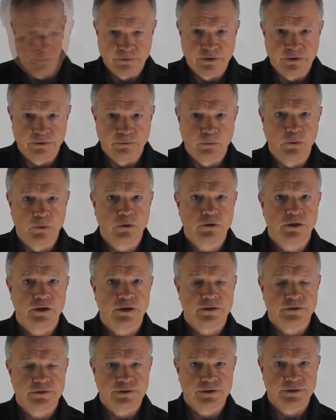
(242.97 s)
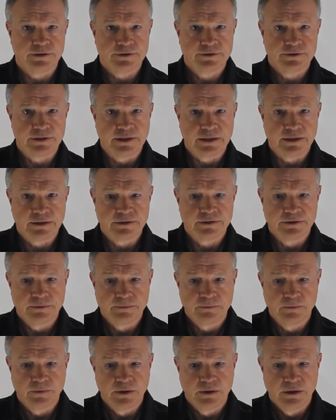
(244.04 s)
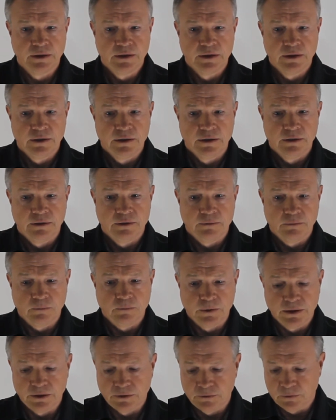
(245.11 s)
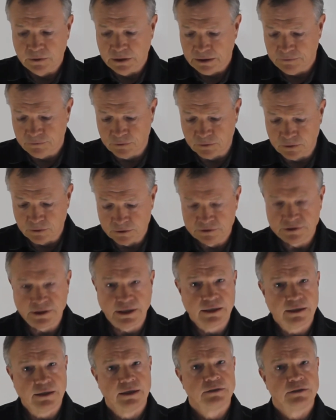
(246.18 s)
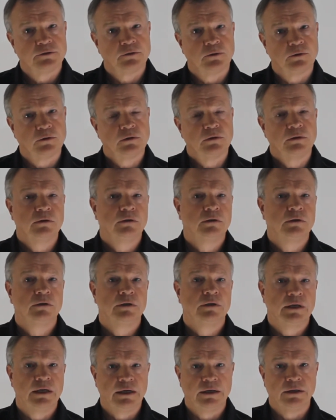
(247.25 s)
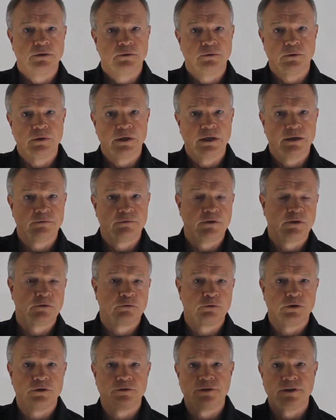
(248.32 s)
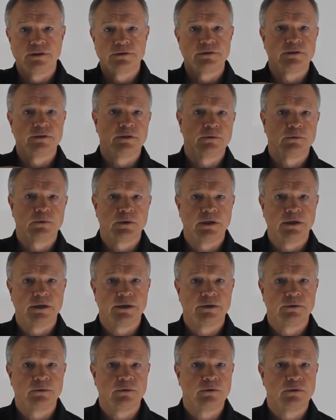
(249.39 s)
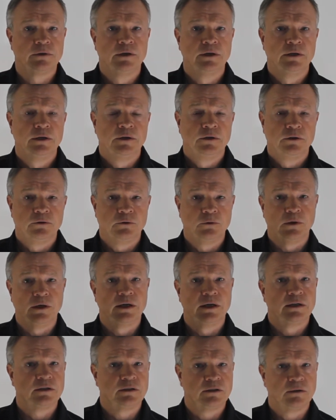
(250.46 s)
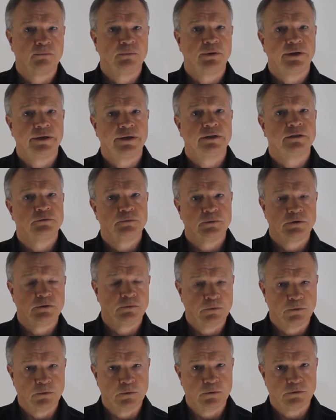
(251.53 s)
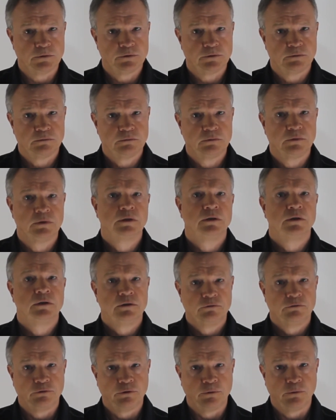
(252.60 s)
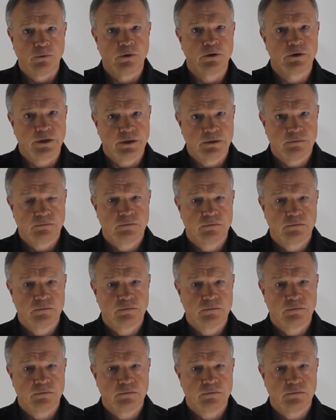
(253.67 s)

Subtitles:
The workings is that when you have your side lights on, and you have the 360 degree light on, you are in compliance with the rules for running.